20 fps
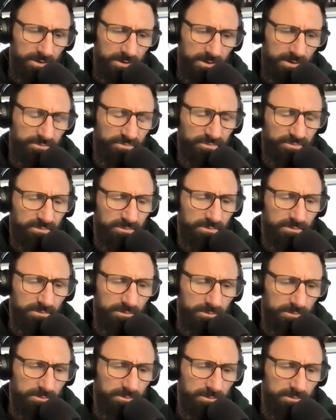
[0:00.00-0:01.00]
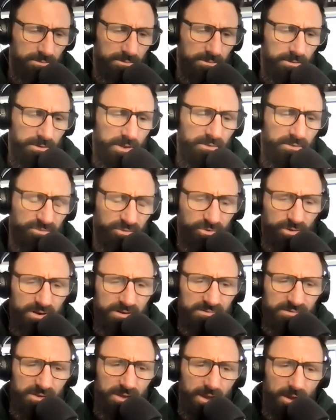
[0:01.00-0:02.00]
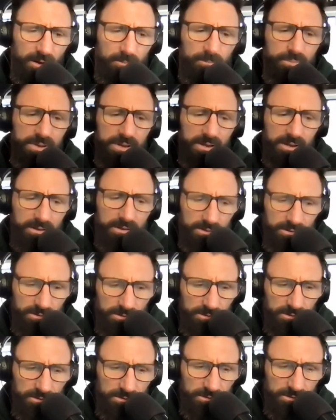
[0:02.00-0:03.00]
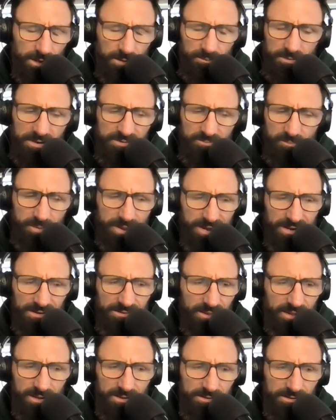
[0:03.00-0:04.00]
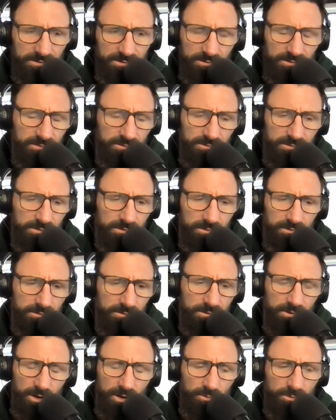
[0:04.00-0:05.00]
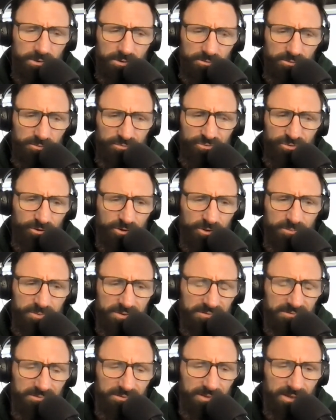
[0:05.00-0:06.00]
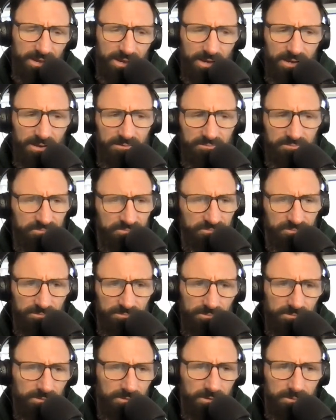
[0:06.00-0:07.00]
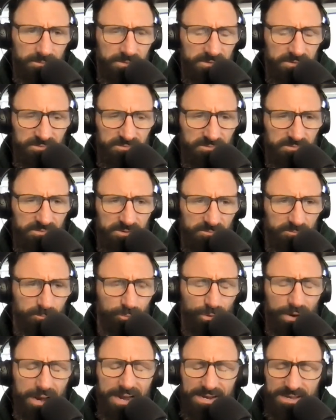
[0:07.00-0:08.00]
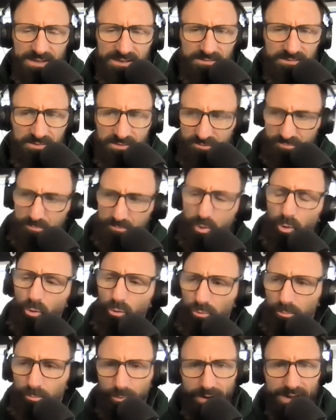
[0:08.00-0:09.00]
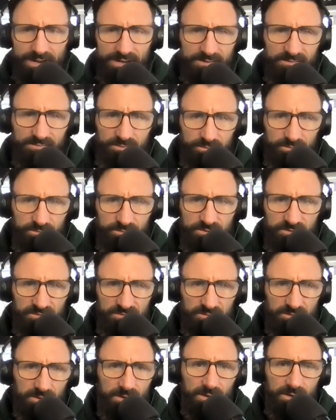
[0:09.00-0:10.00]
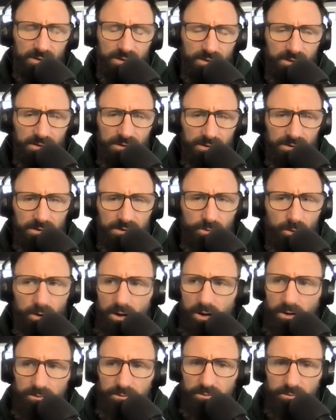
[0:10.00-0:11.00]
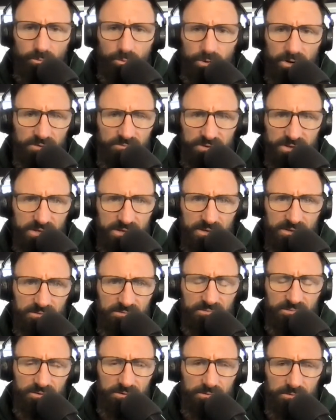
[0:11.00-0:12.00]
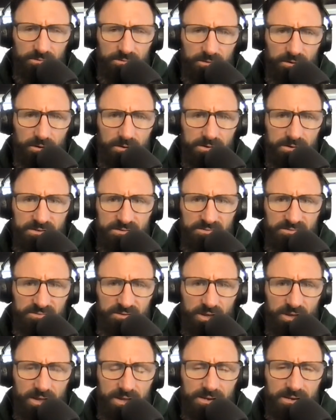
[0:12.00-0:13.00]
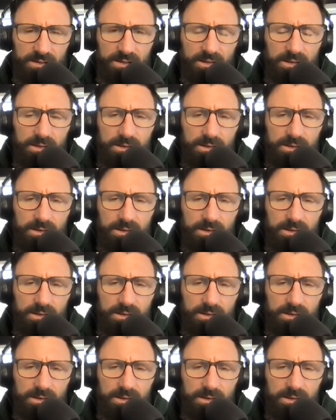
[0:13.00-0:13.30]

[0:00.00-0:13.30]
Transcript: It's it's crazy how big. I mean, even back then, you go into those tournaments and they have and these brackets, these pooled brackets that are just 100 and whatever kids that are on each side.